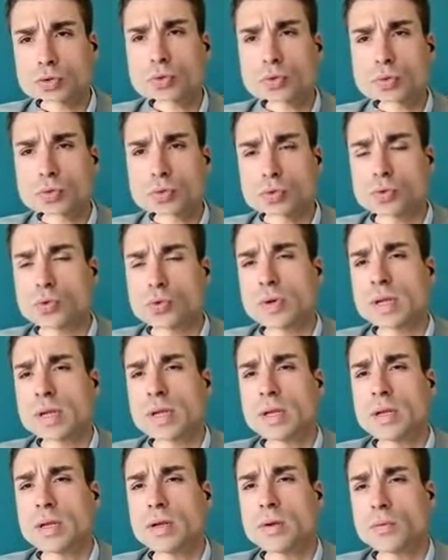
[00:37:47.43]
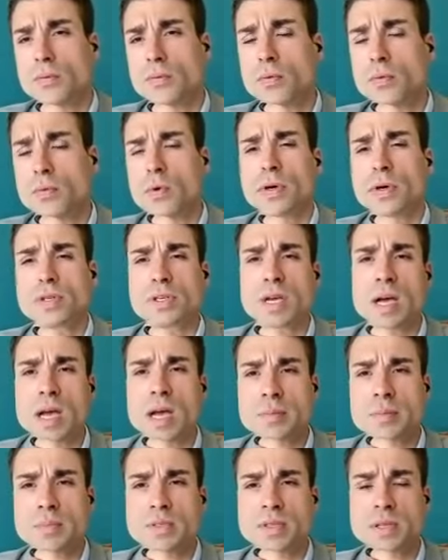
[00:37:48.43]
2, 3, 4
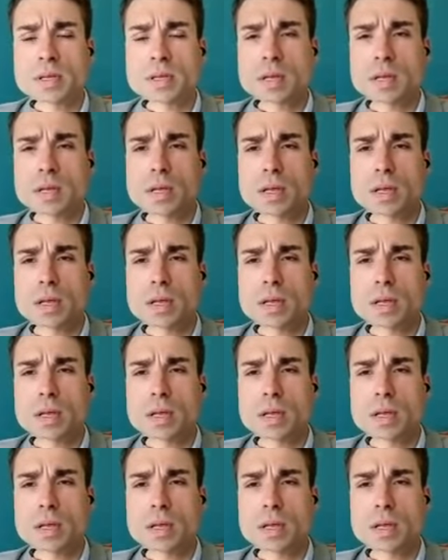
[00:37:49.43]
times,